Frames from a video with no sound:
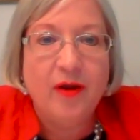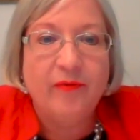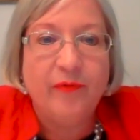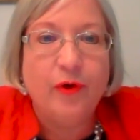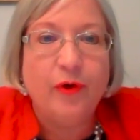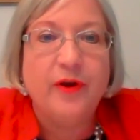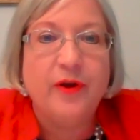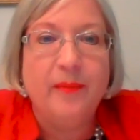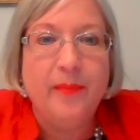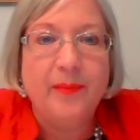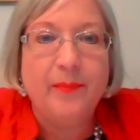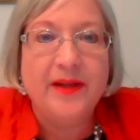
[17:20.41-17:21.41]
for her
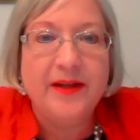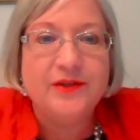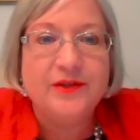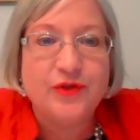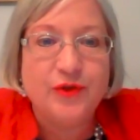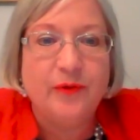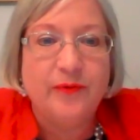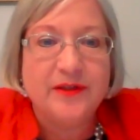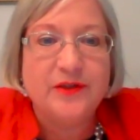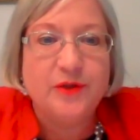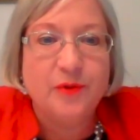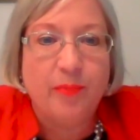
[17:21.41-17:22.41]
commitment and
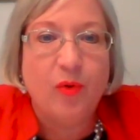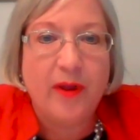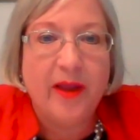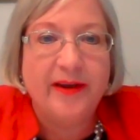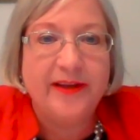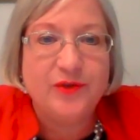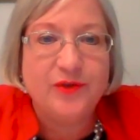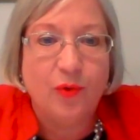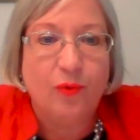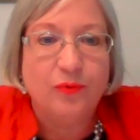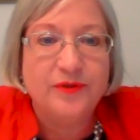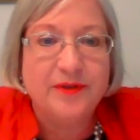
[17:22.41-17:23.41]
service to Polk County
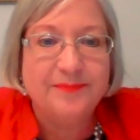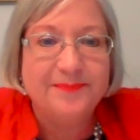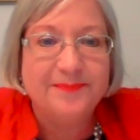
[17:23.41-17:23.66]
Schools.